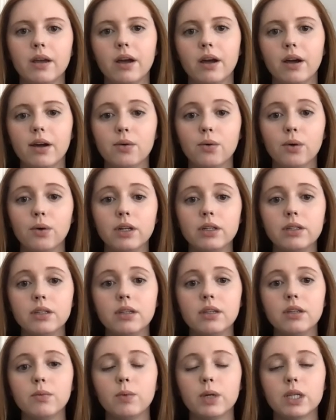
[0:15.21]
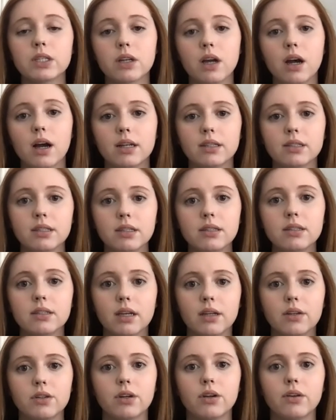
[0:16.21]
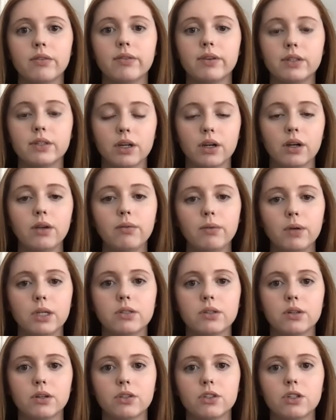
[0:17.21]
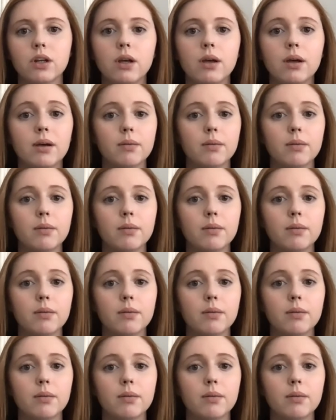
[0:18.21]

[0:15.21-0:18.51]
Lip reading: According to the Wisconsin Center for Dairy Research,